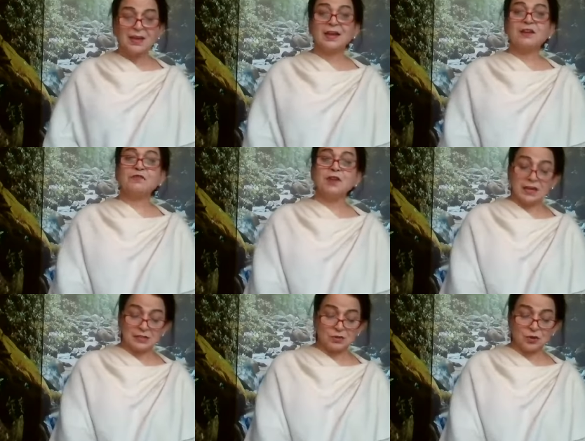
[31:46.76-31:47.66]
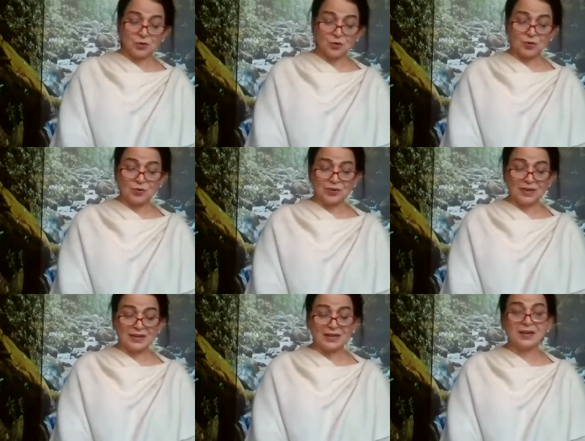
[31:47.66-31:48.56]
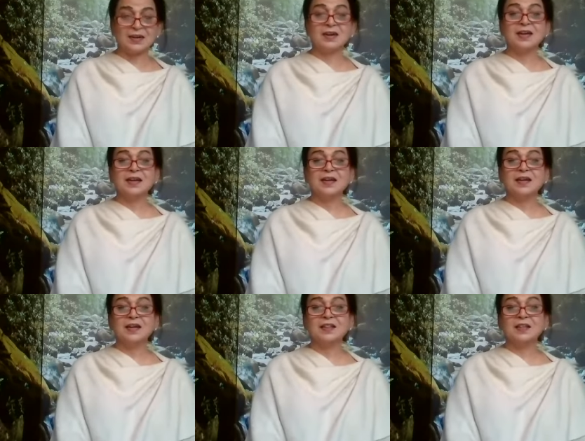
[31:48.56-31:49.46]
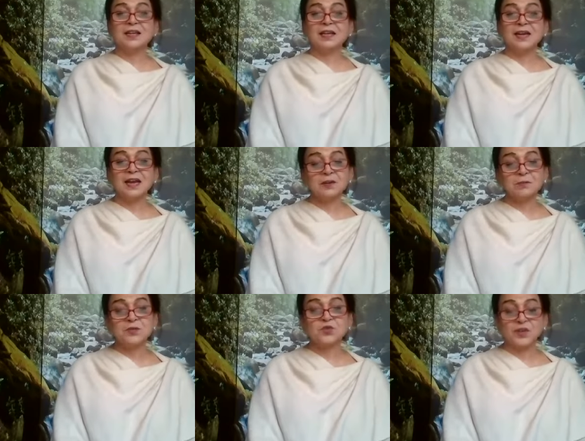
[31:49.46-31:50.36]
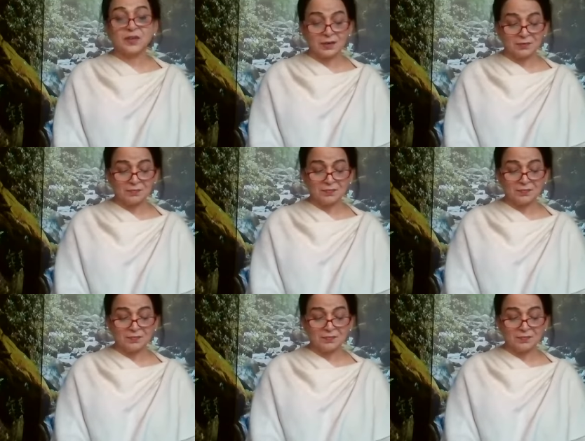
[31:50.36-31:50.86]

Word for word: And we also know that in the atmosphere,